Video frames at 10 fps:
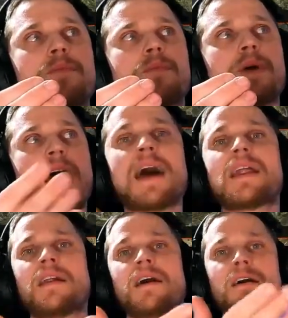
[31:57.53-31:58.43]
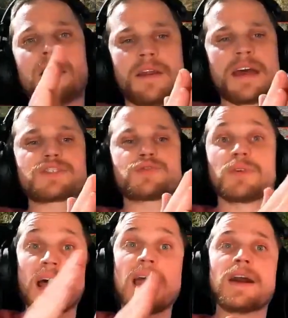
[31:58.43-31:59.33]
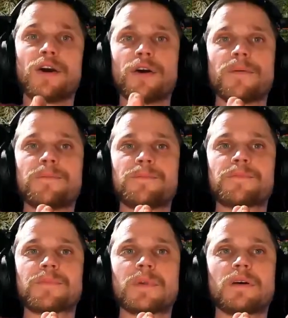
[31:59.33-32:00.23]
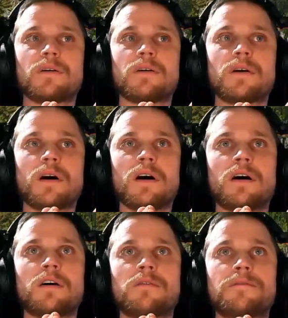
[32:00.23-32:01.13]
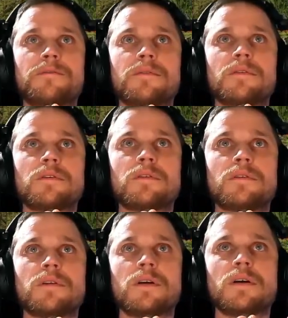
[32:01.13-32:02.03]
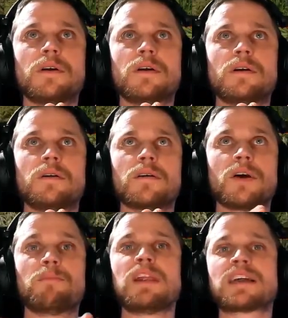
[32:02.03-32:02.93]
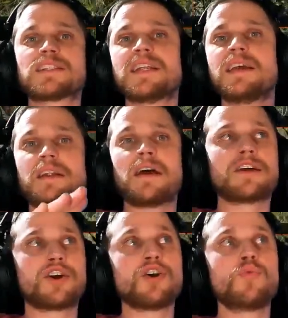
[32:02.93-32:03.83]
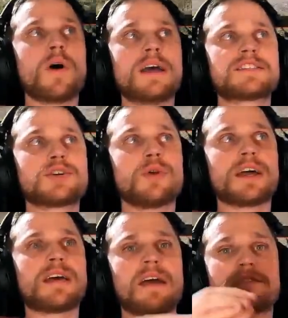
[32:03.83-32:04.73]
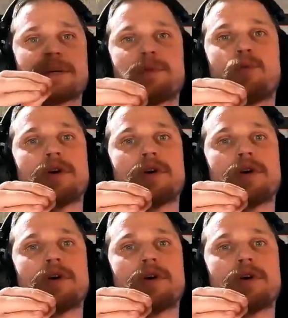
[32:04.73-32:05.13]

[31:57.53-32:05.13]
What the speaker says: an extra layer of complexity in a good way. So like if someone wasn't